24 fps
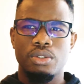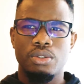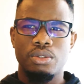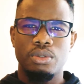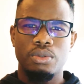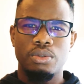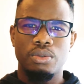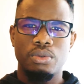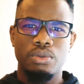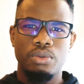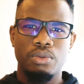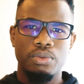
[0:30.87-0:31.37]

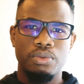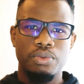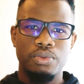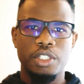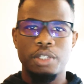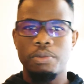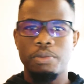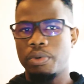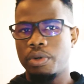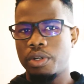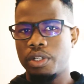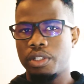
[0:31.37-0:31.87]
to
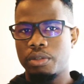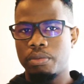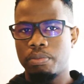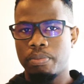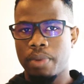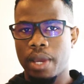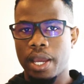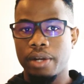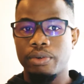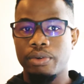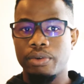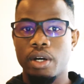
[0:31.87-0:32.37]
separate the
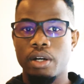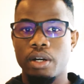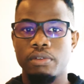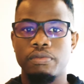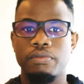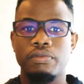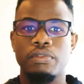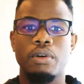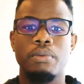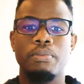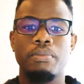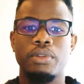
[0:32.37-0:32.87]
background
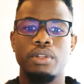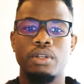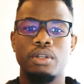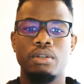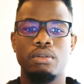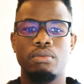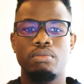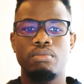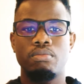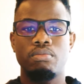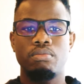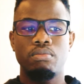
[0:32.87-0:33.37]
from
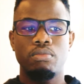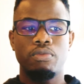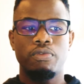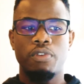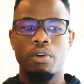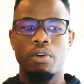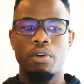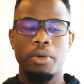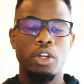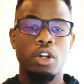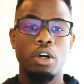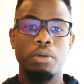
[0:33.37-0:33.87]

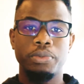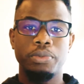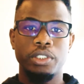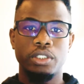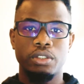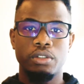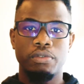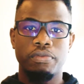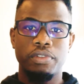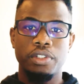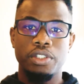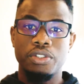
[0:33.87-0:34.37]
an
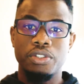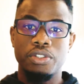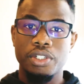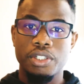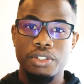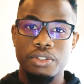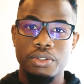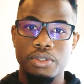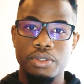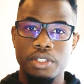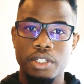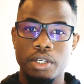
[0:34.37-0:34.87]
object of
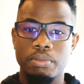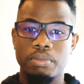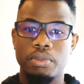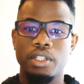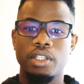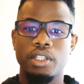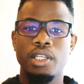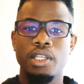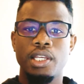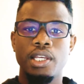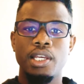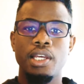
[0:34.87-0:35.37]
interest or something.